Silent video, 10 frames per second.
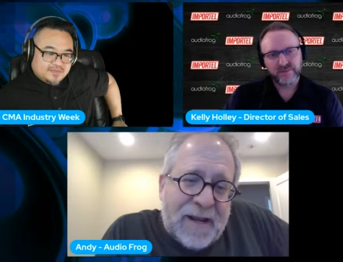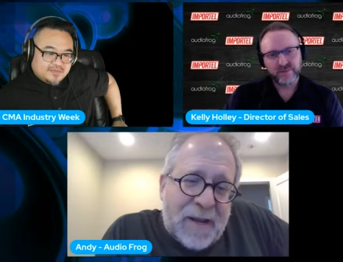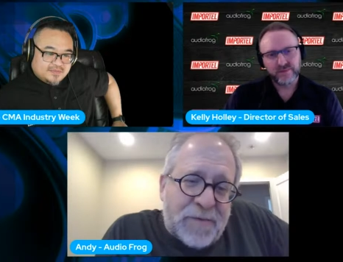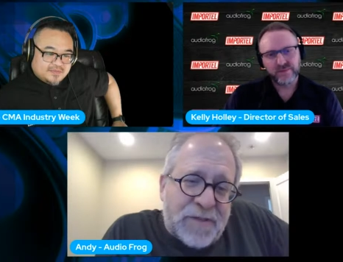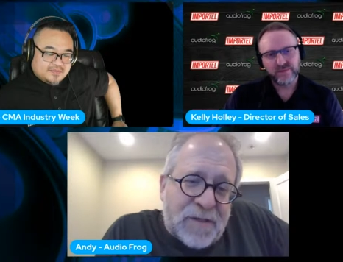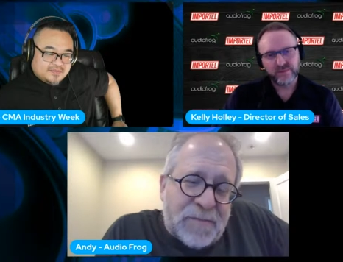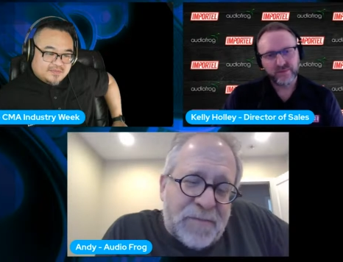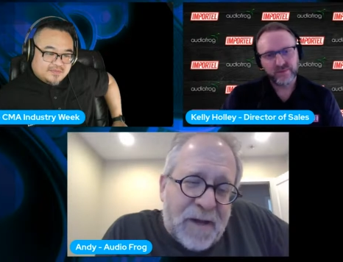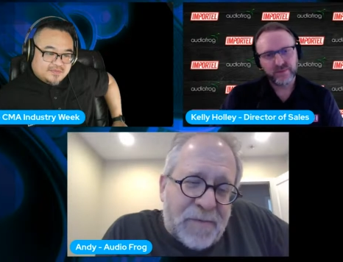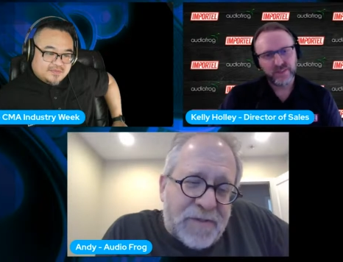Speaker 1: and I was a
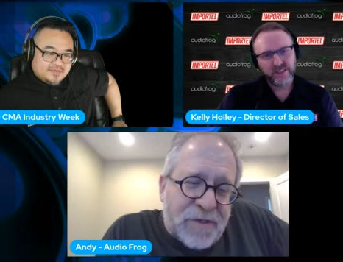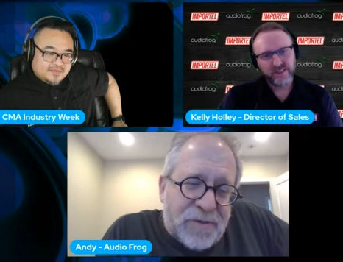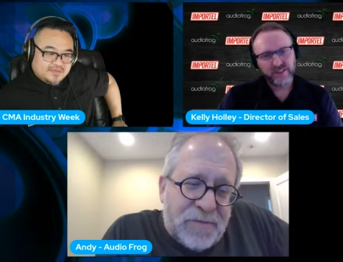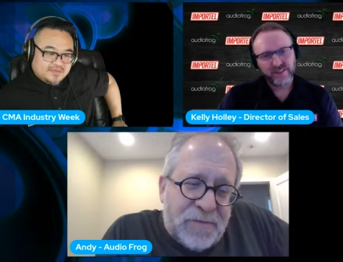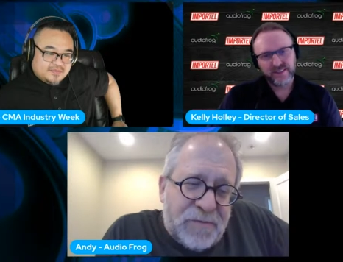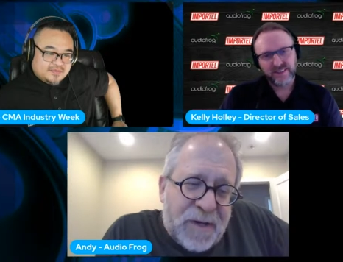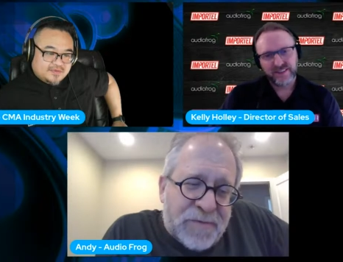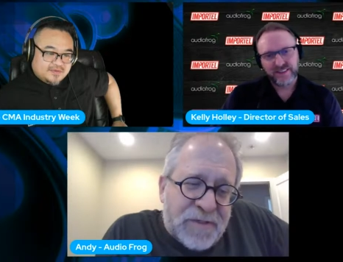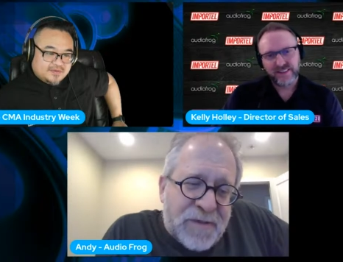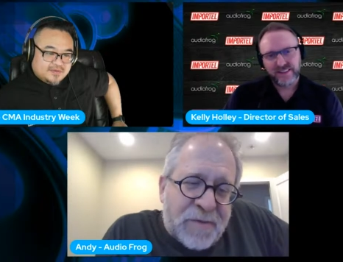I was a I
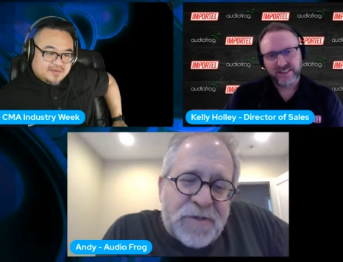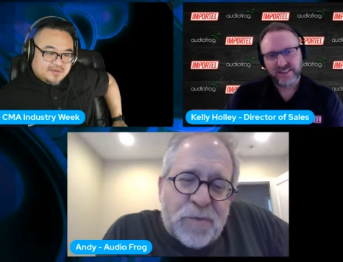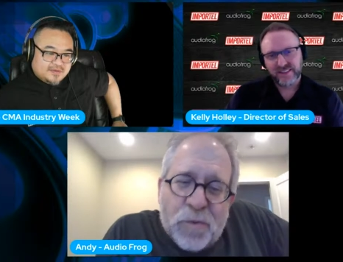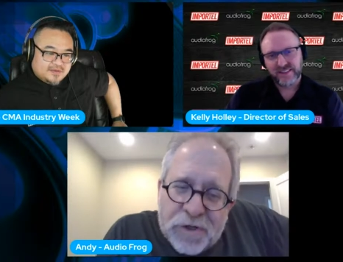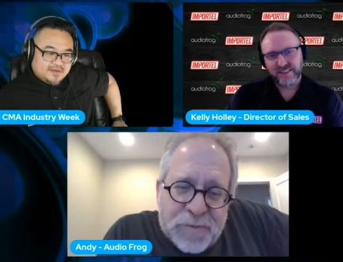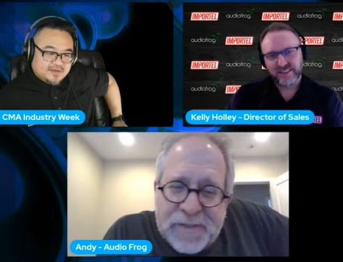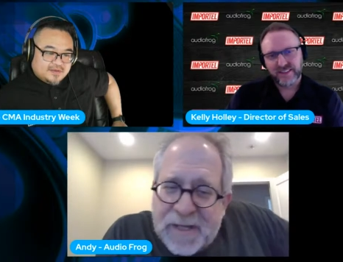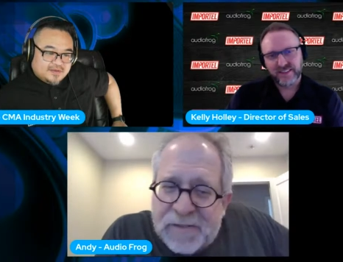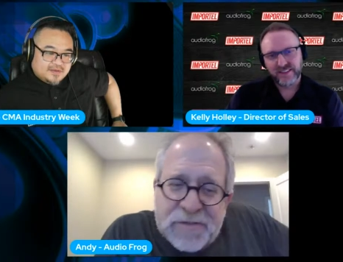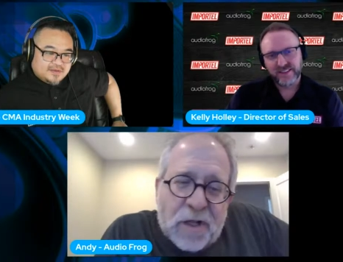was I was the worst
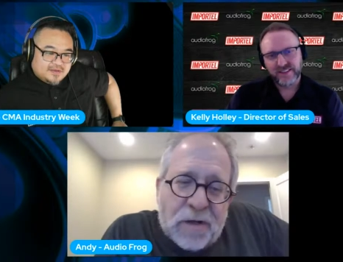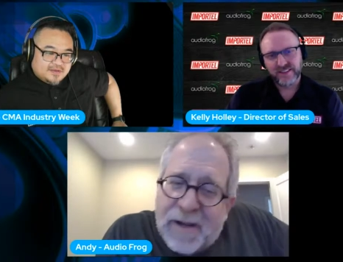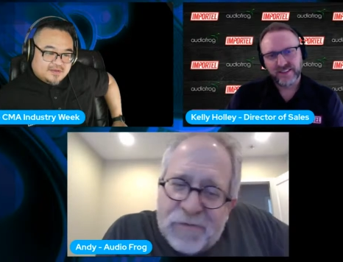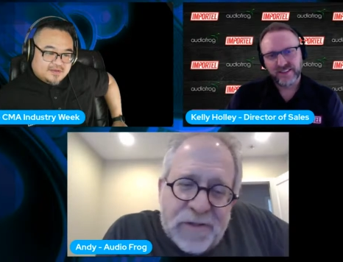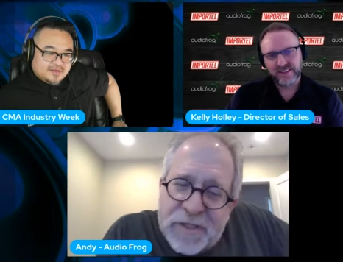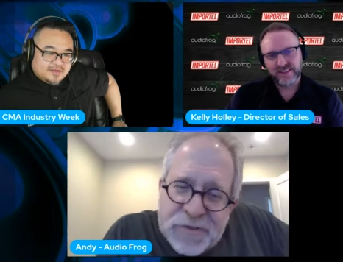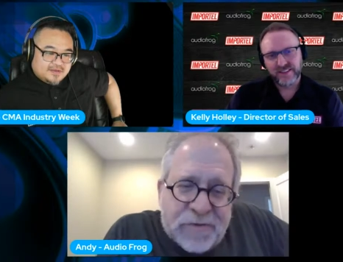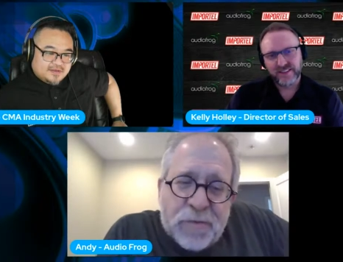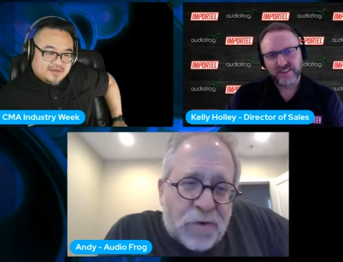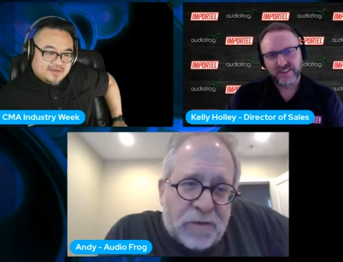retail installer ever in the
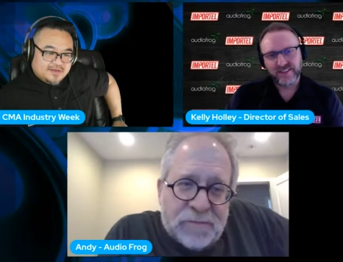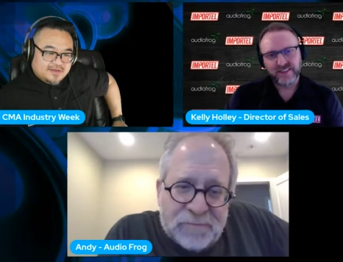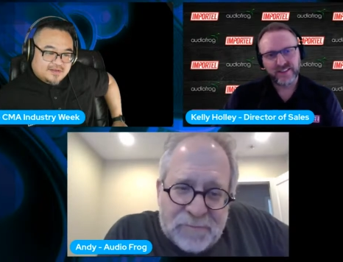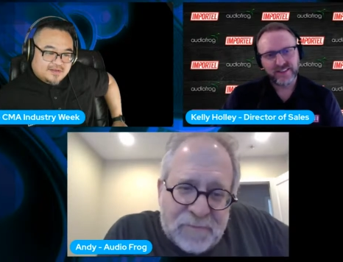history of the world.